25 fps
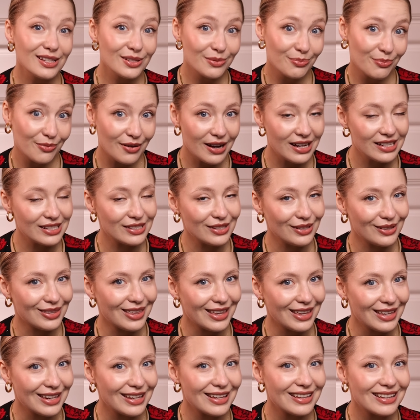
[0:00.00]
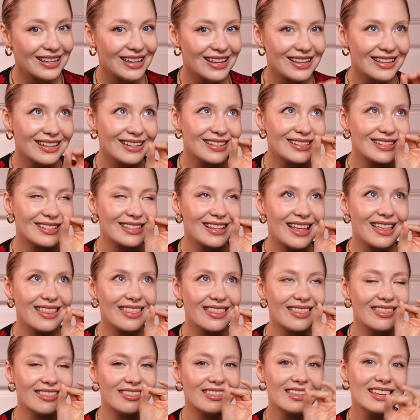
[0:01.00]
surprise you that it is
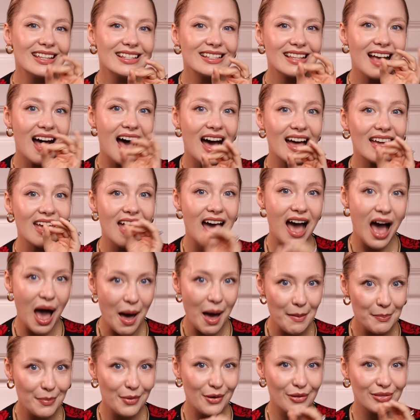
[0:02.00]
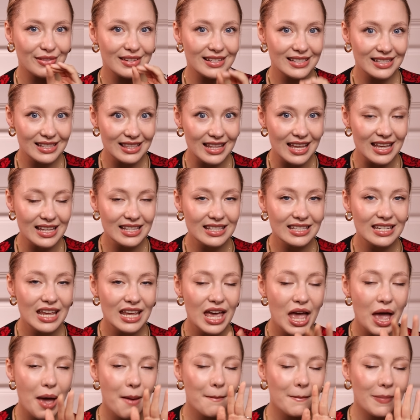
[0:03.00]
this high up on this list,
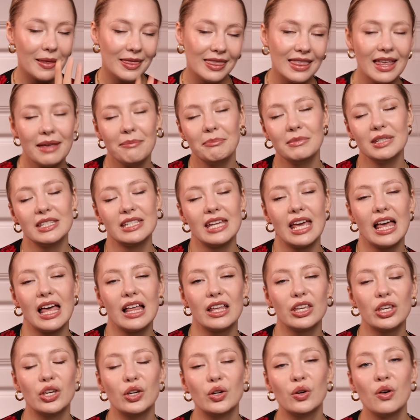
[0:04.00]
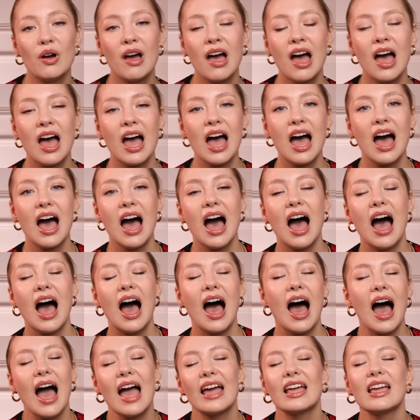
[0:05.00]
but let me tell you,
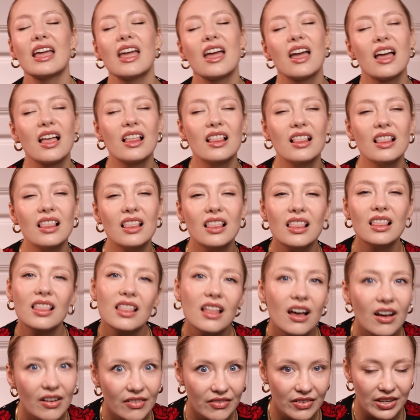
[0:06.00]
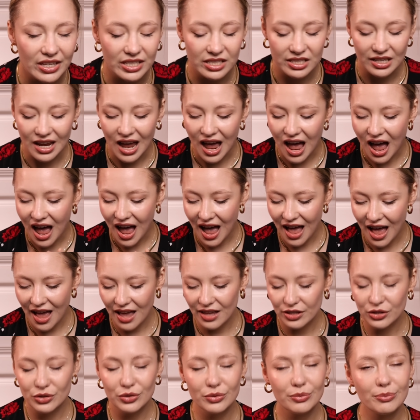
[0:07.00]
I love it.
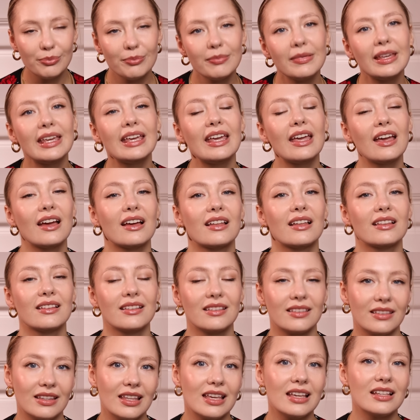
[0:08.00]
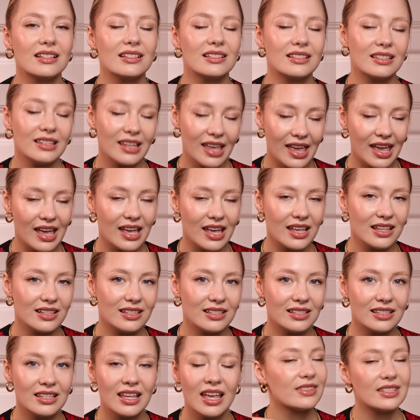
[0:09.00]
To me, this
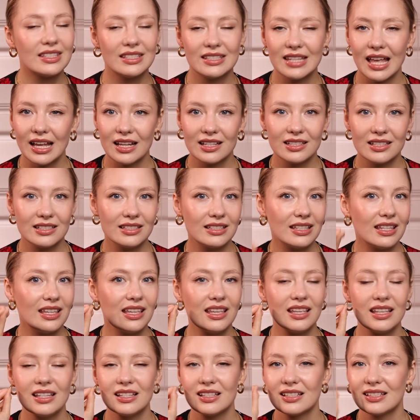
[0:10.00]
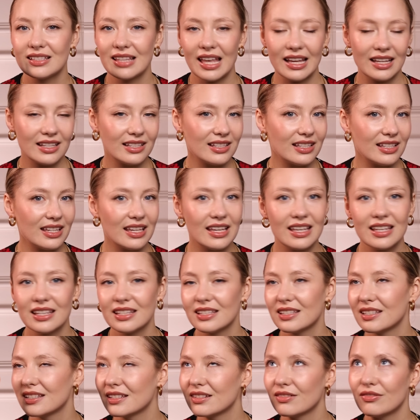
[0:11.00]
is sexiest
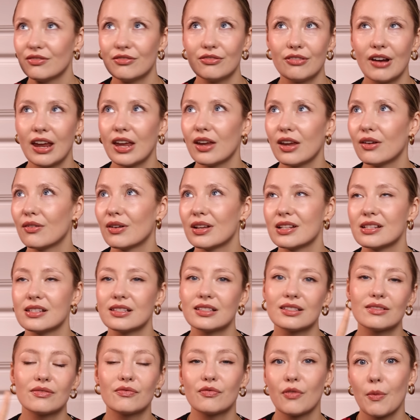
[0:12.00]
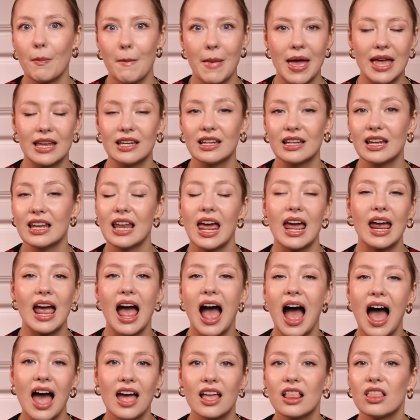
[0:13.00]
fragrance for men. Like,
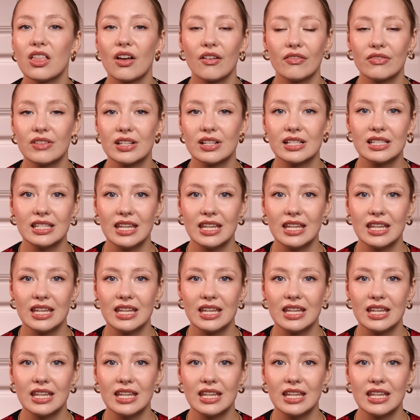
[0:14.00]
I love this